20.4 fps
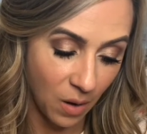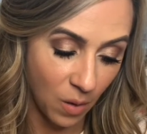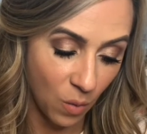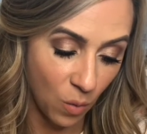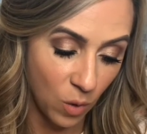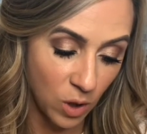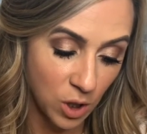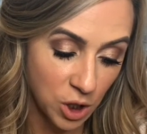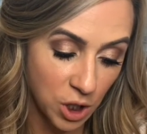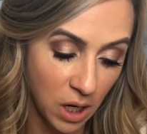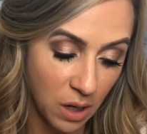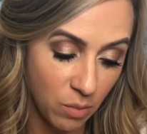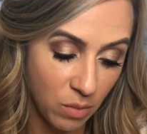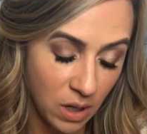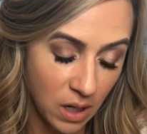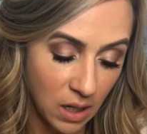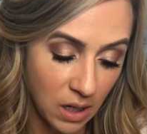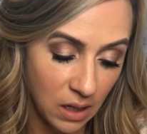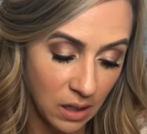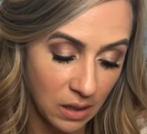which, I
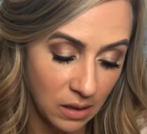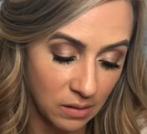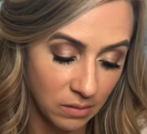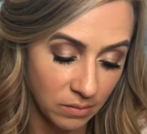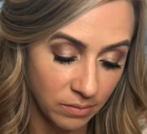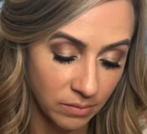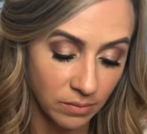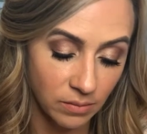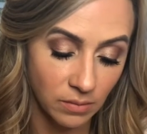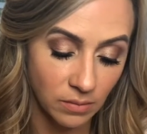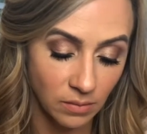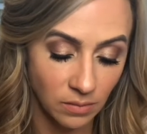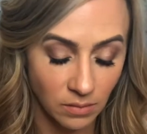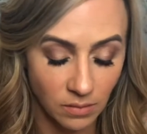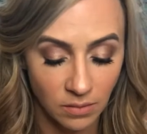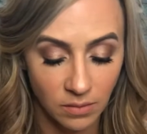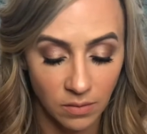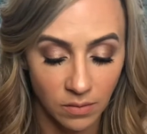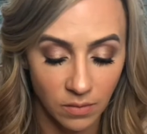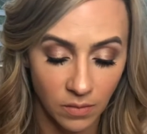mean,
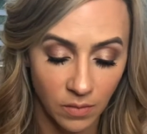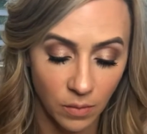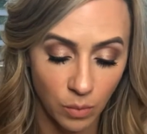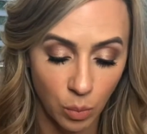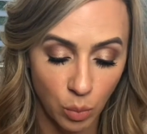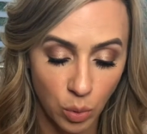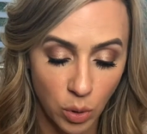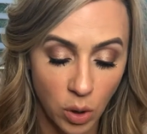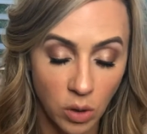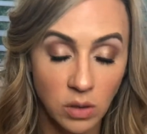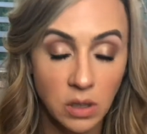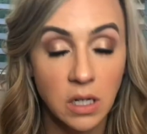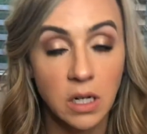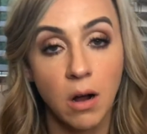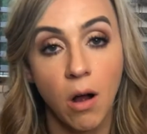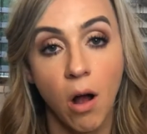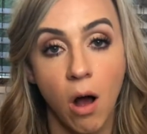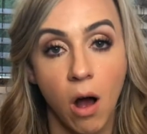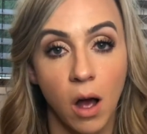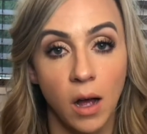pros and
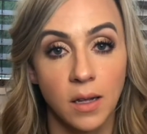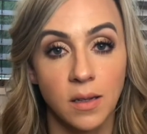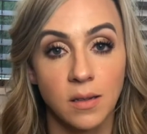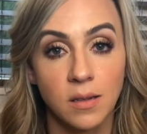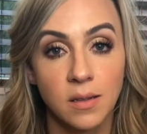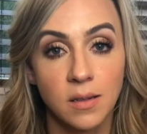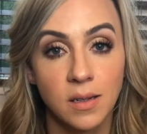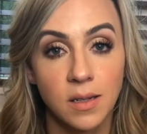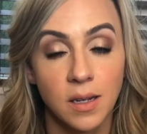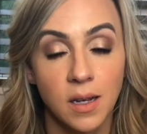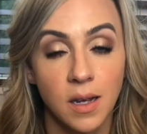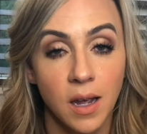cons.